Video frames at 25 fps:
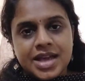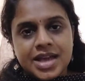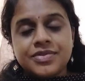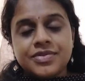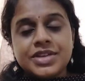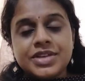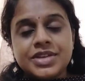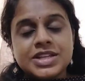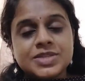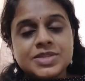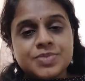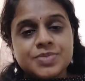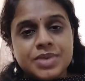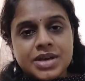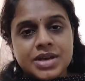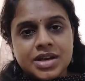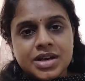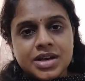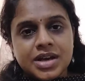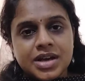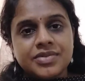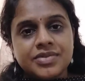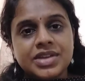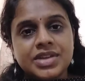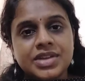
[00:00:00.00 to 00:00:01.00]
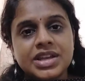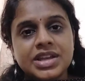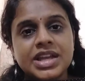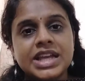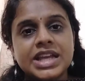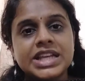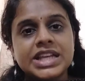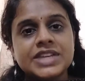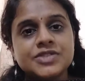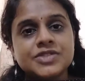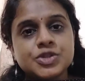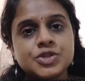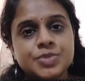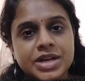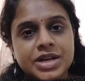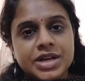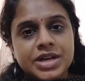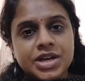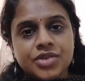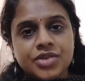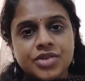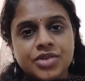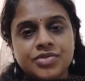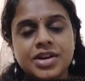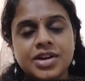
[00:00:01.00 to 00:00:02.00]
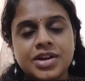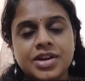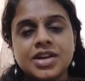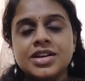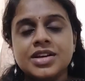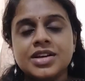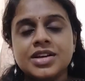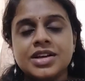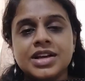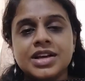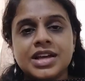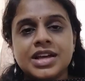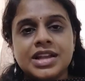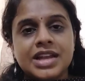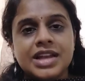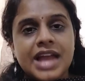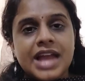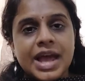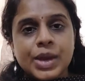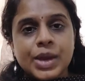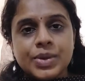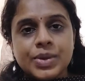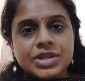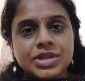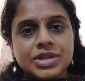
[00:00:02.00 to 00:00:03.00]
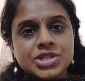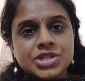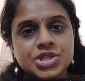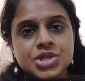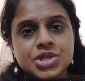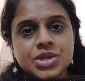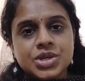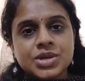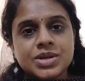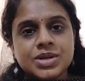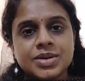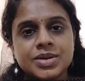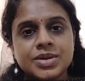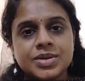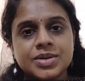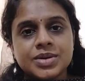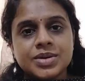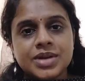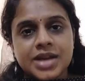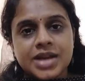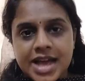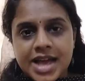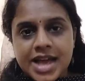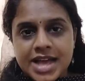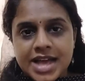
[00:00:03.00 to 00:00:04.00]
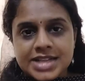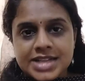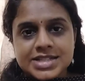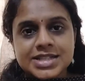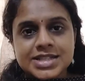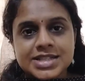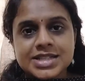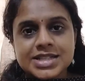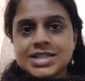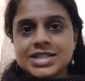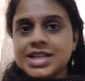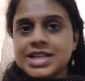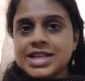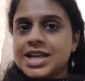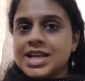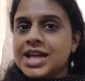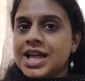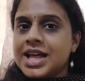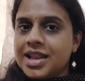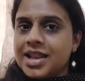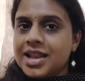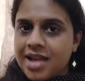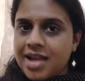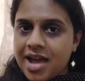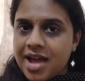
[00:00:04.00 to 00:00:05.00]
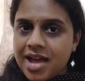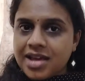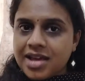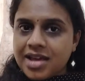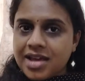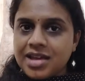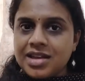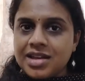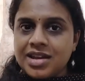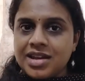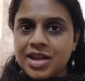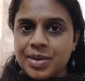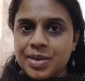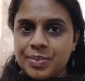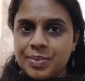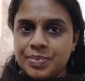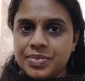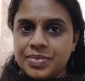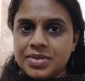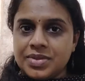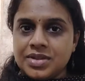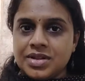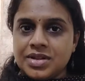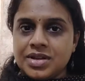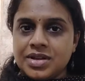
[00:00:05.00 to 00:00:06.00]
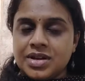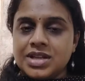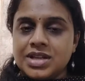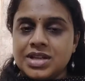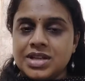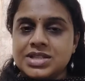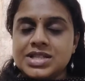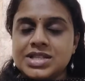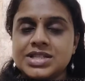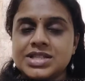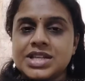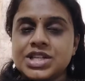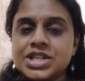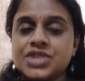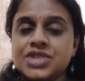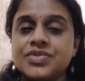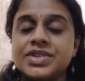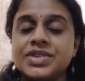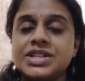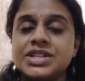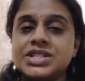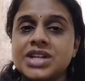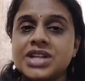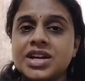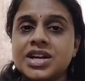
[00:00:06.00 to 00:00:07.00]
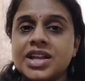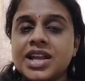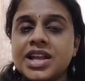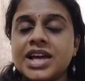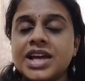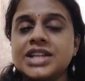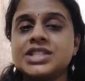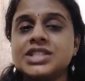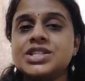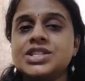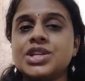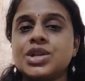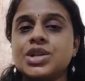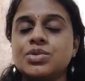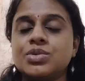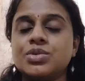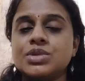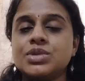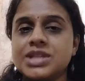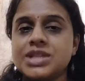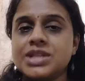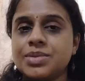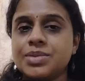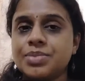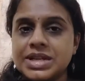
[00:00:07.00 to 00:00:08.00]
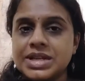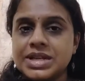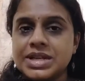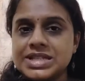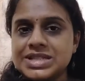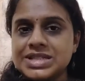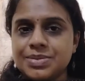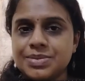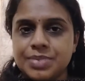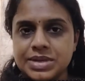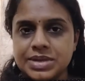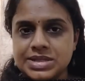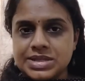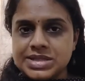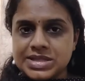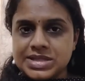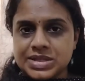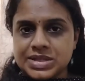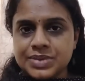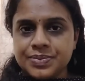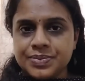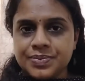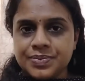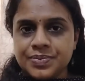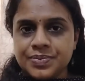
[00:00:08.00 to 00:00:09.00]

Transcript: Every speaker, every native speaker of a language has this lang in him. It's a set of internalized rules and principles.